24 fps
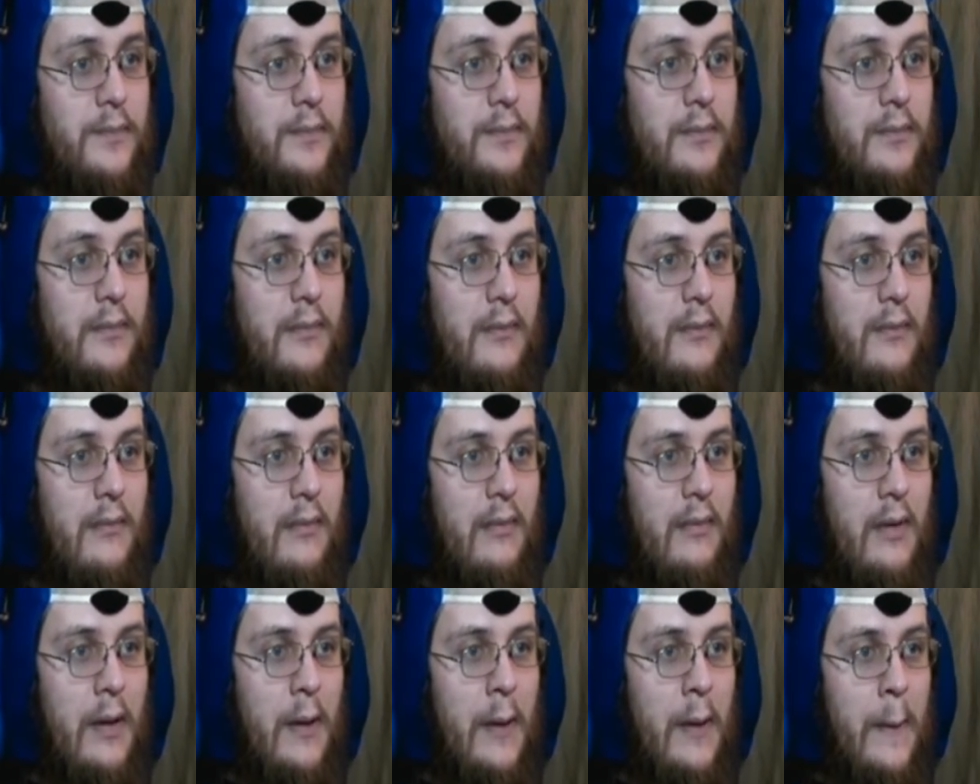
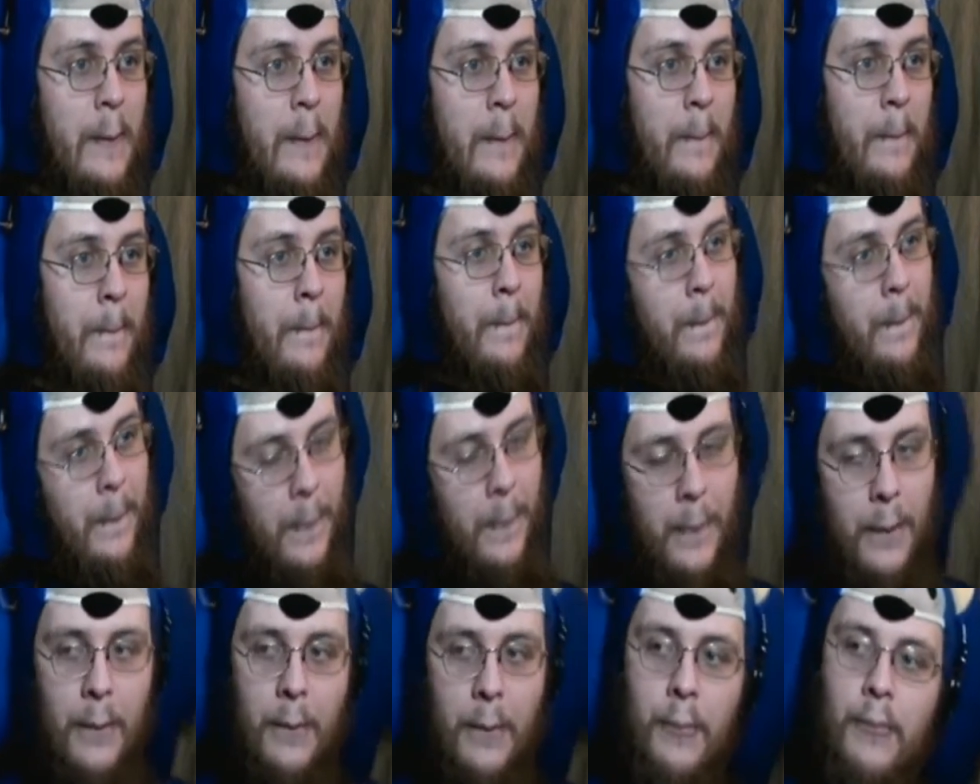
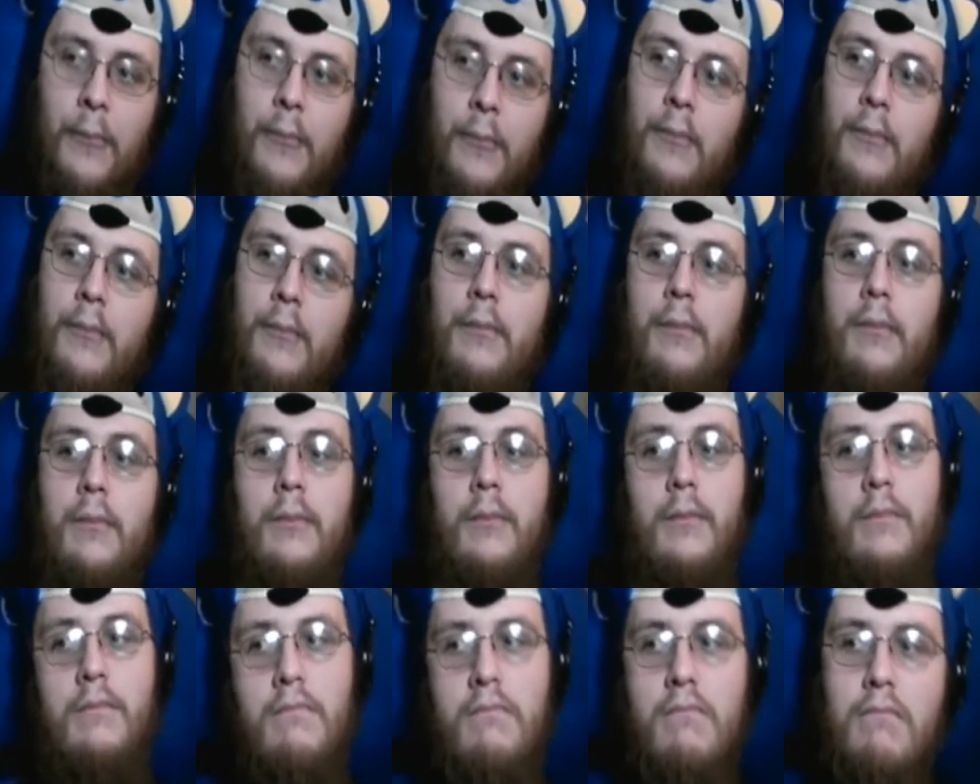
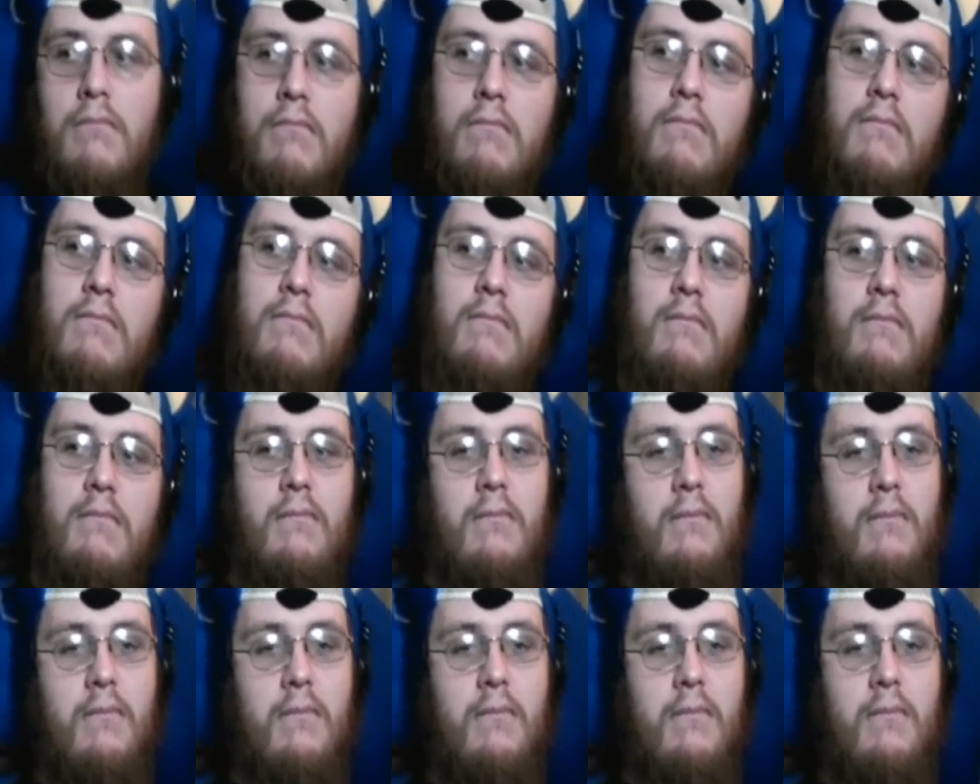Nothing is said.